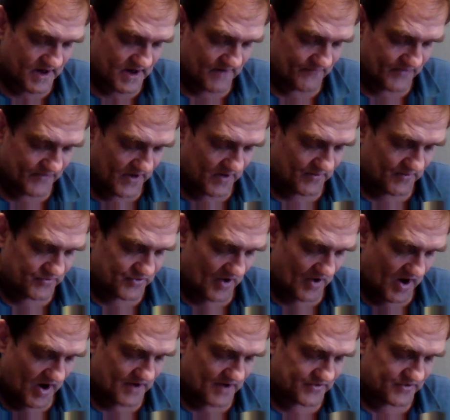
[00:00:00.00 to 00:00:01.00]
if they
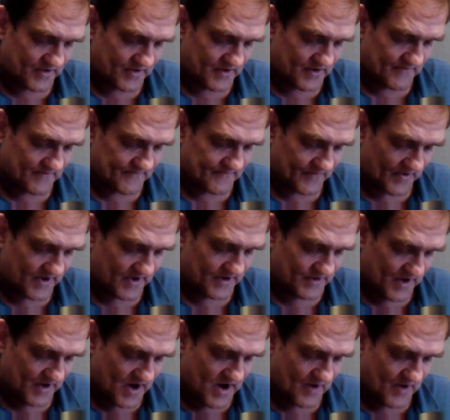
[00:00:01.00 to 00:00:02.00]
talked very
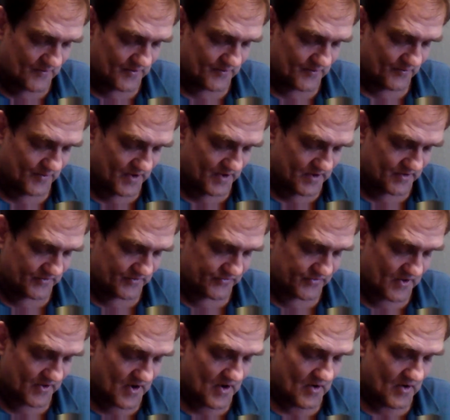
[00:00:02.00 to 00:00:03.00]
long with
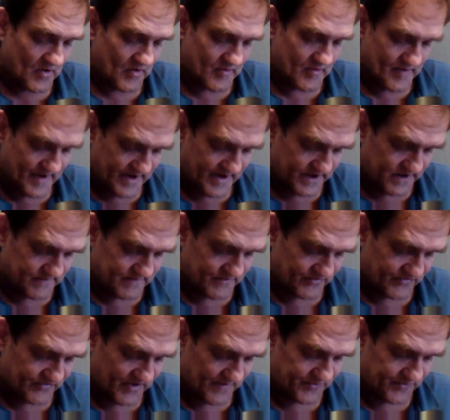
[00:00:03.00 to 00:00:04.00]
Wilkes or any of
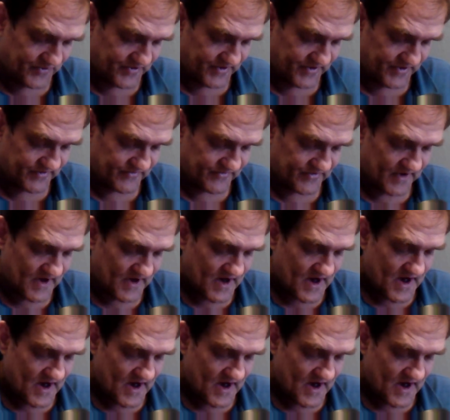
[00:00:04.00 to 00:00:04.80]
his deputies.